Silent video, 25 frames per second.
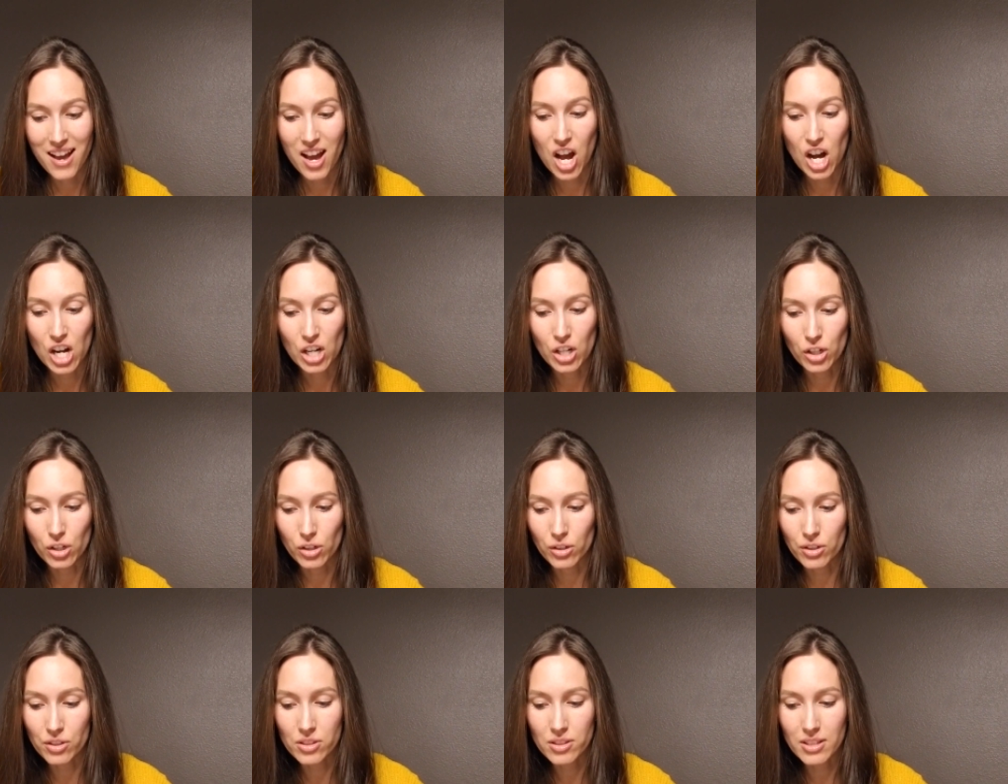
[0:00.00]
A
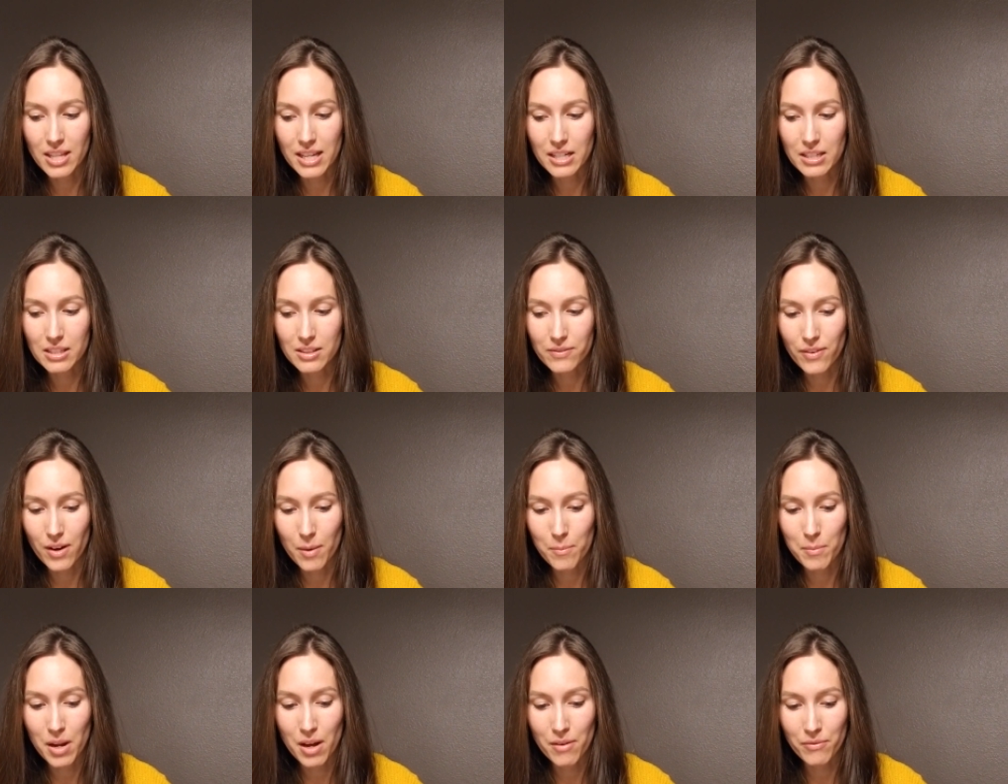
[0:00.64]
Girl's Letters
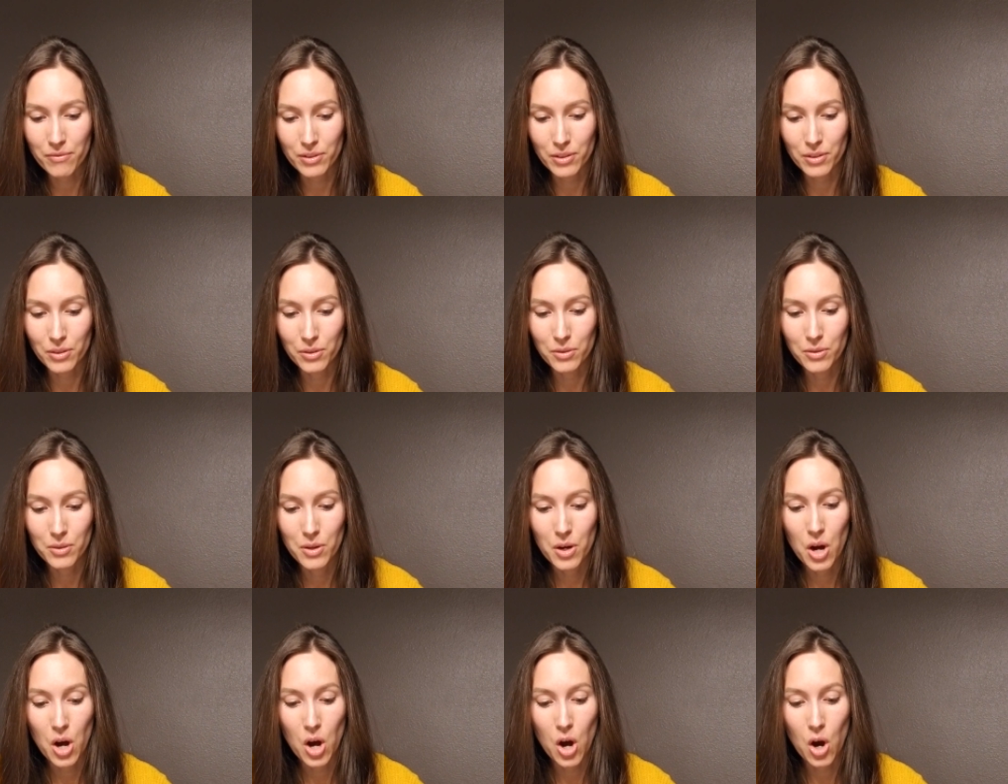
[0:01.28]
from Nauvoo,
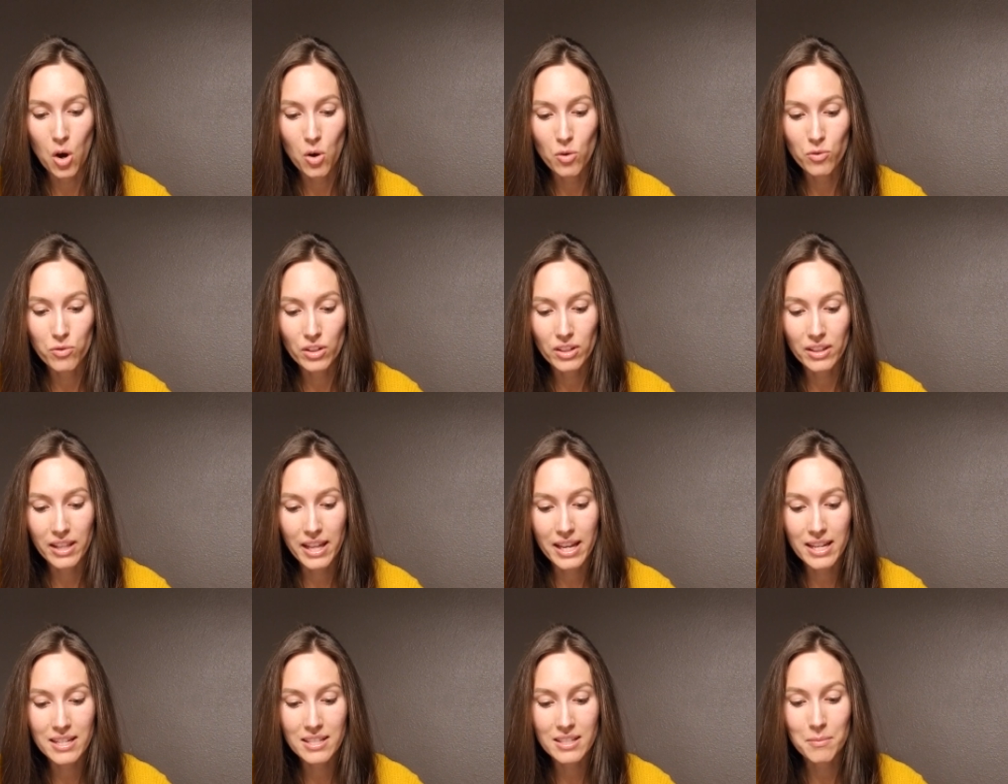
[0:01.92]

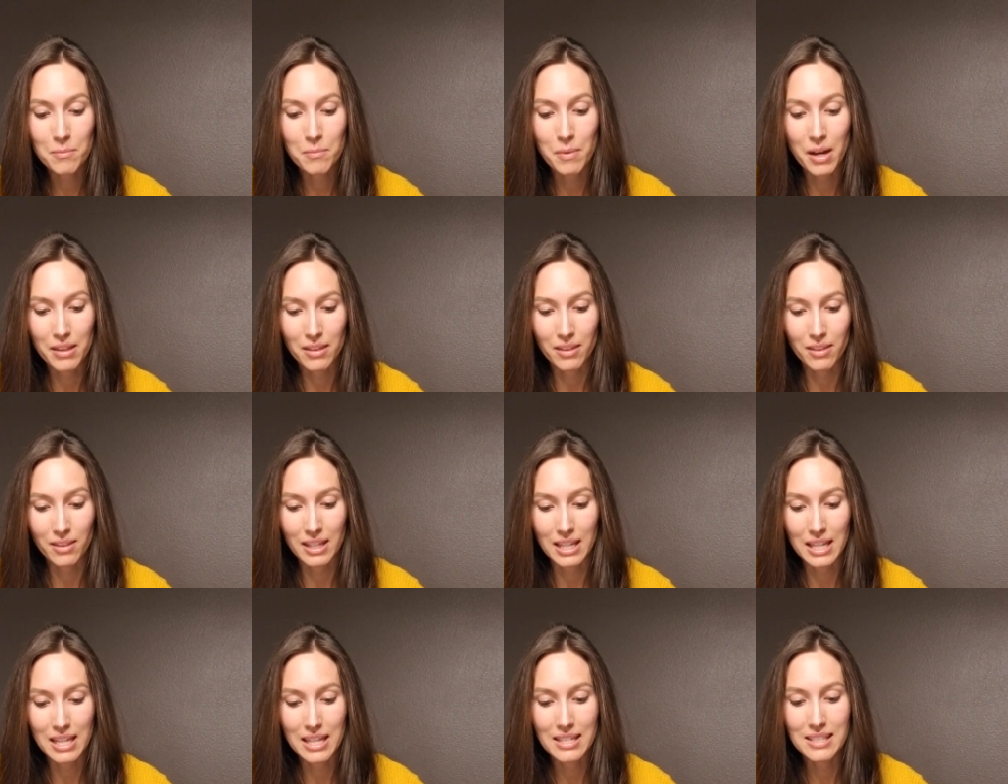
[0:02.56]
Overland
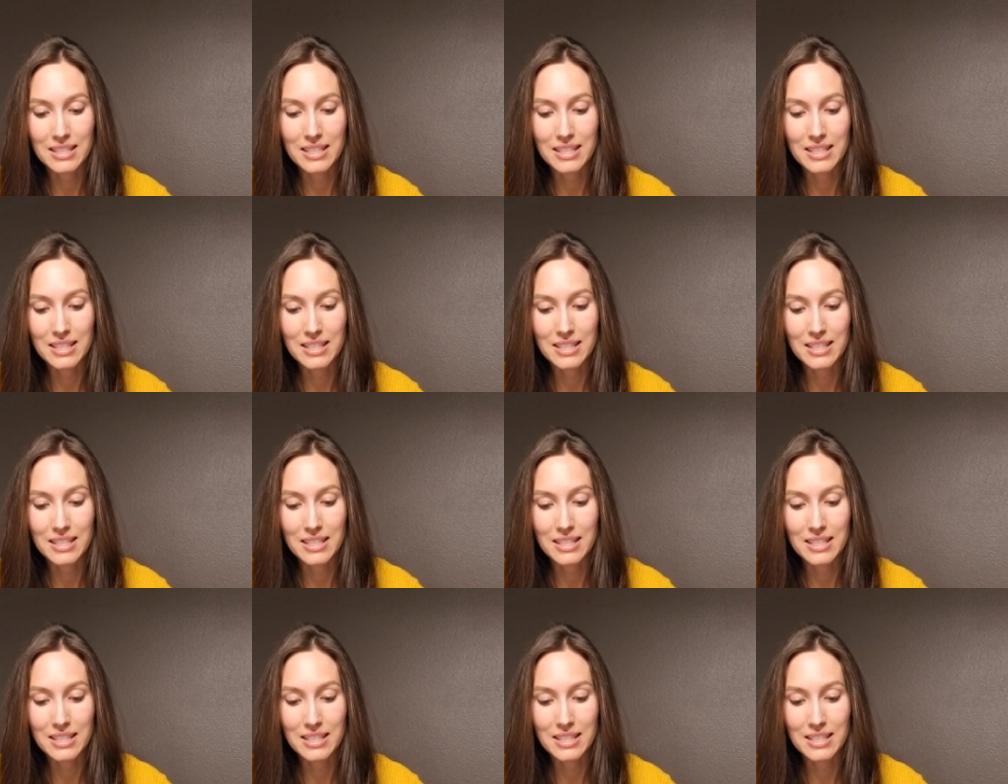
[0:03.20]
Monthly,